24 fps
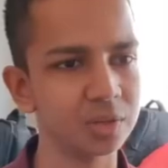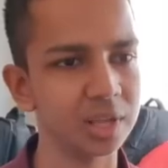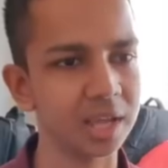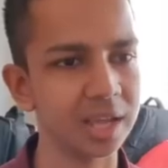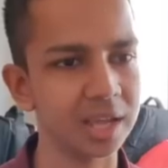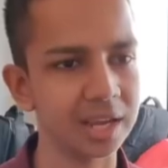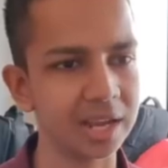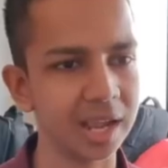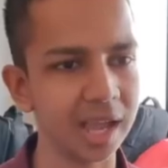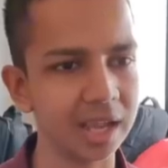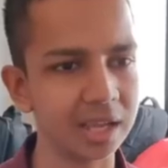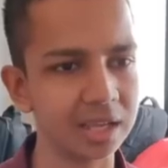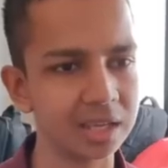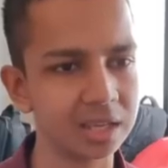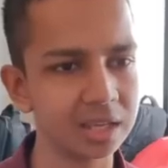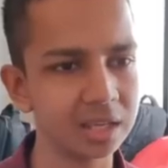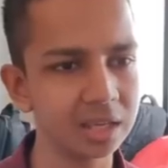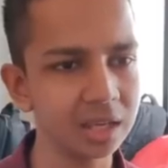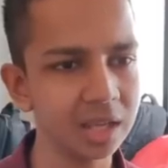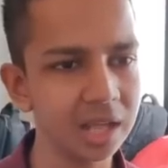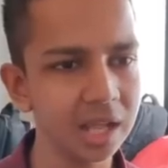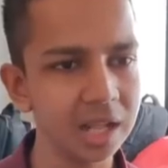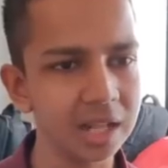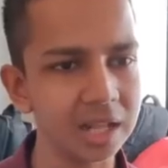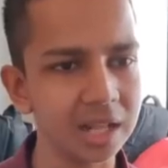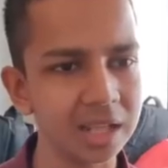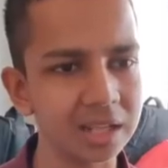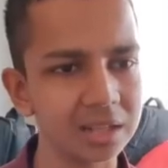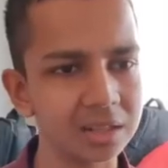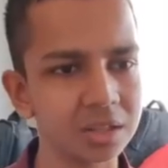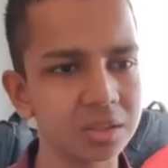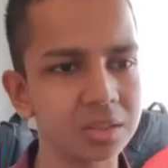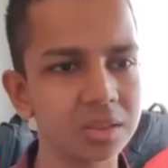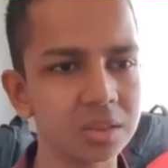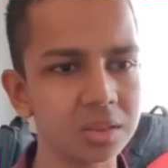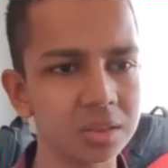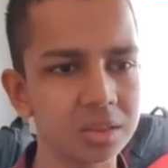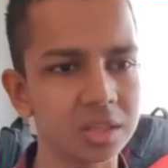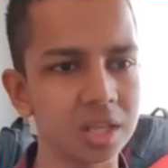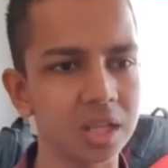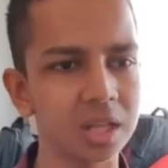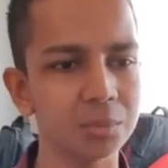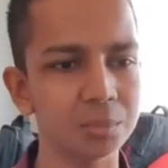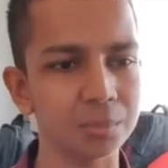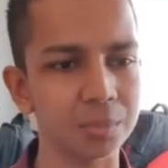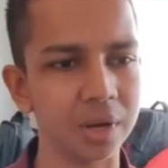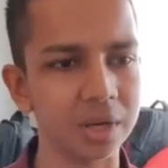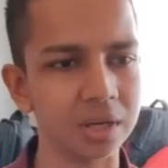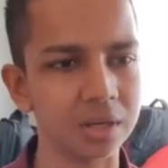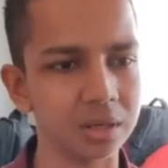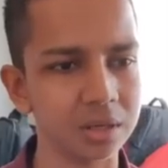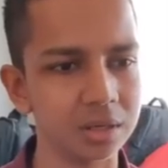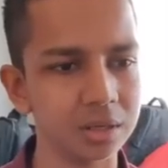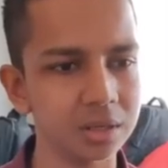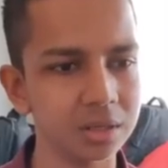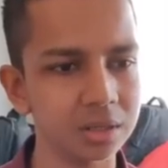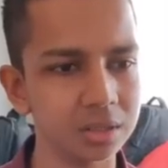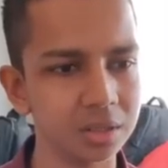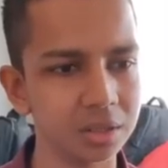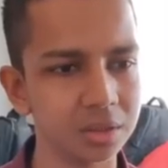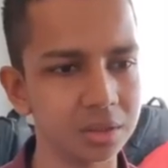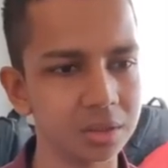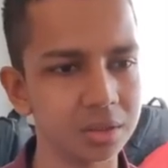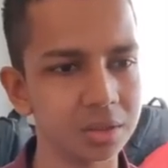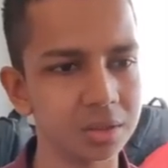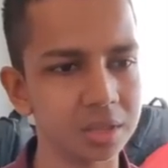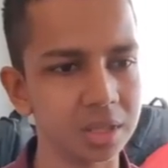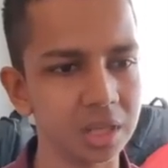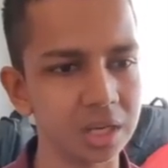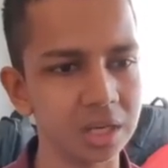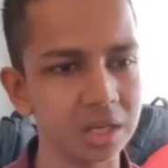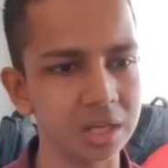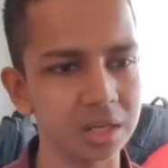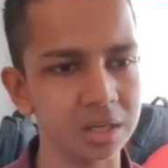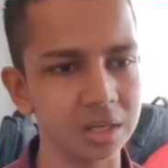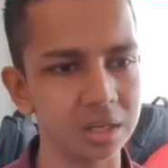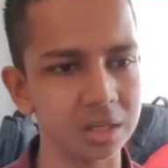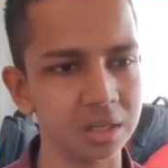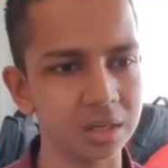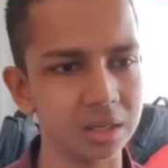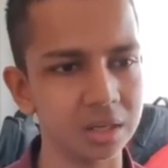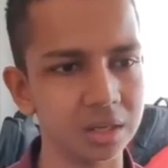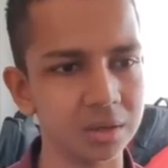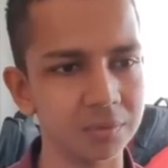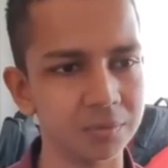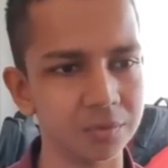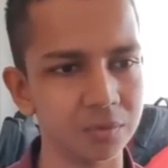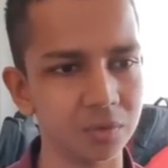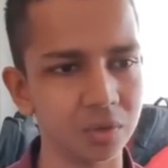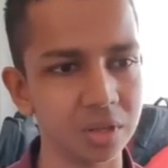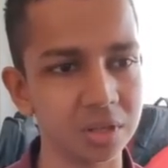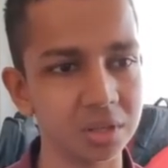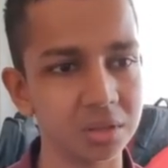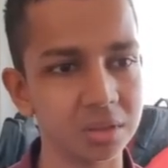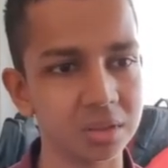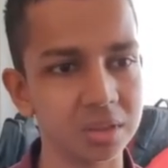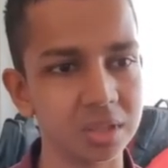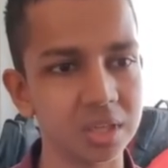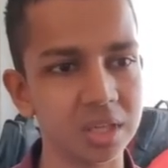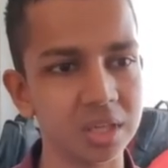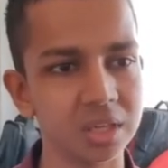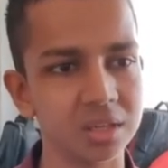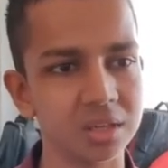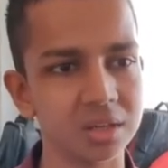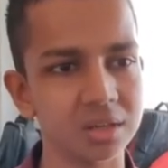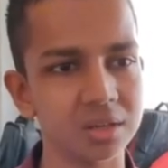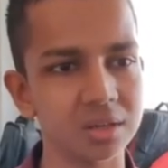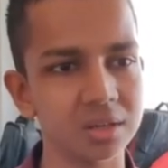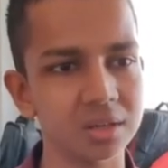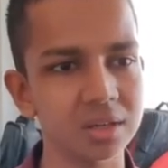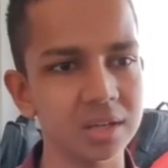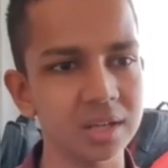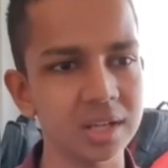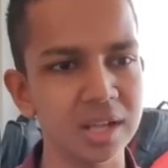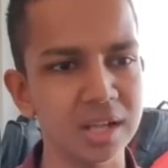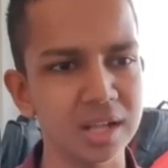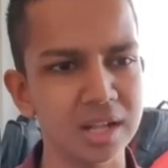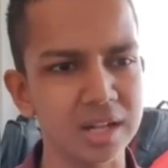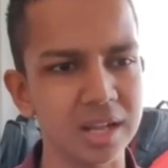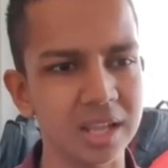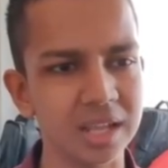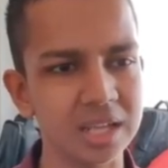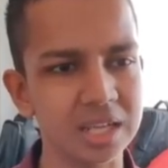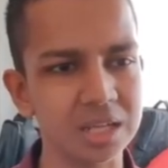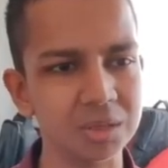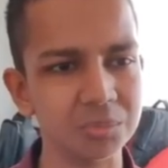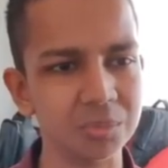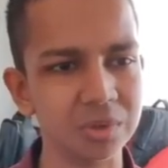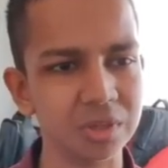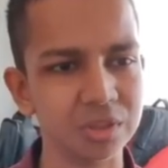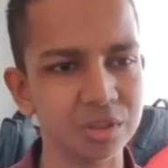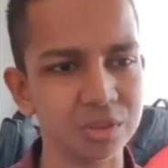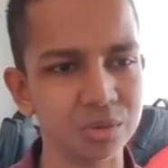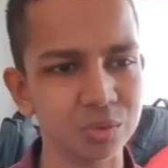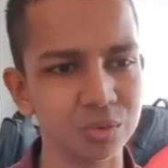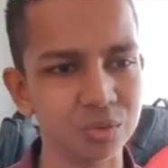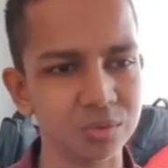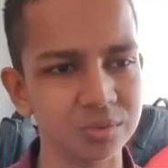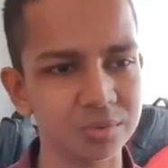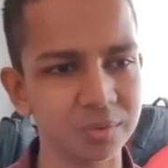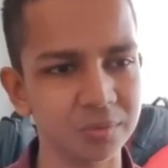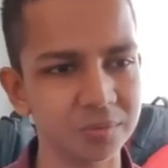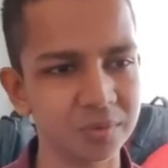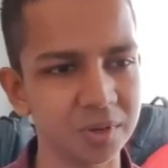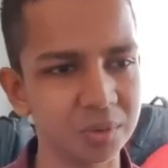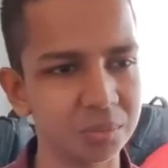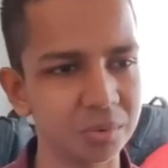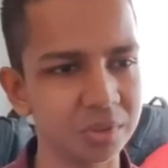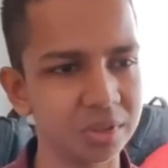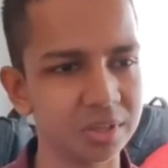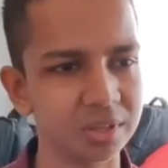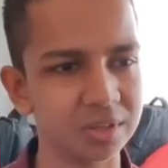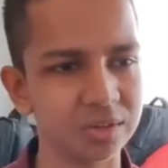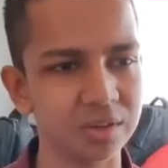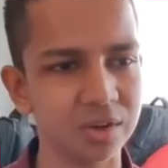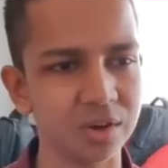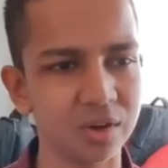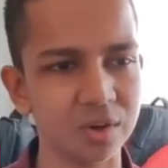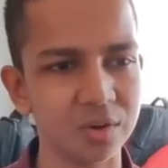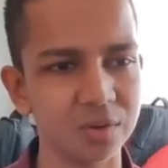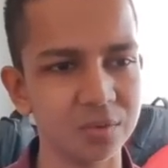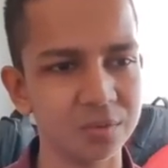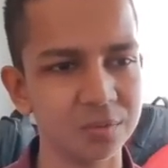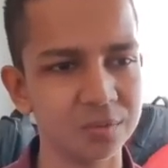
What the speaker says: like coming soon, 50% off HI computer, like so many fonts, so many colors, so many